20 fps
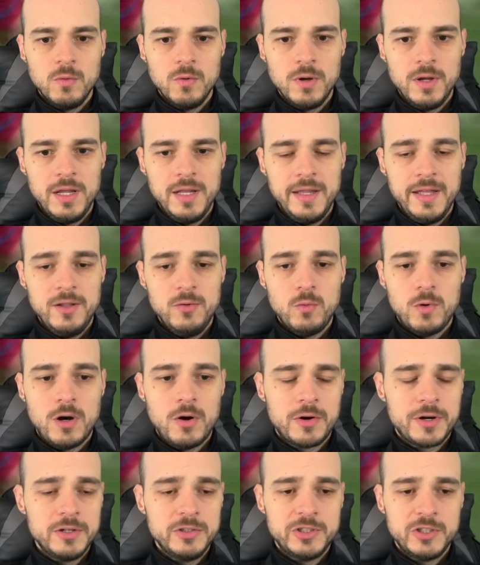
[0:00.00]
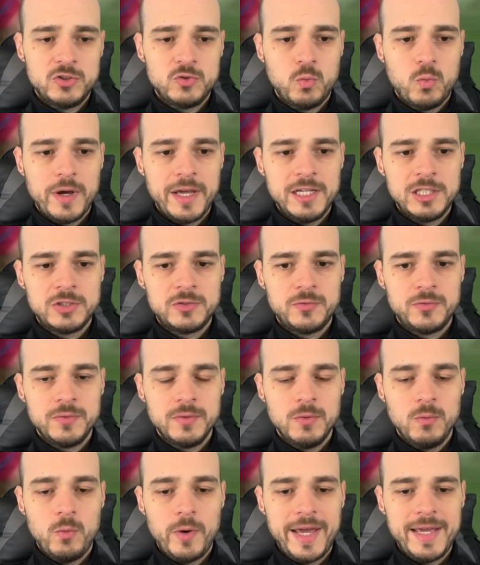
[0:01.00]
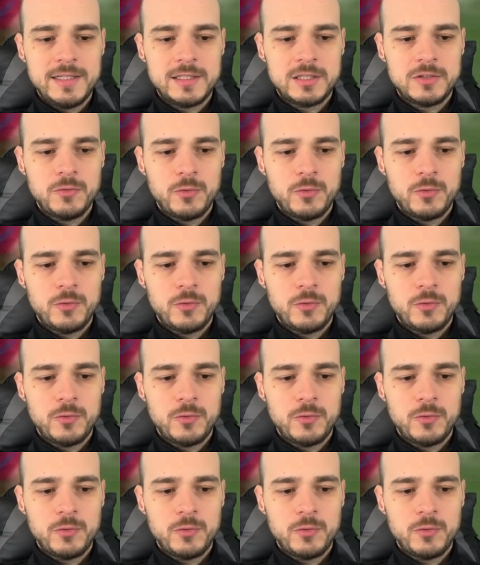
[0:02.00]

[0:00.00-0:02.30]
And then Walker just waits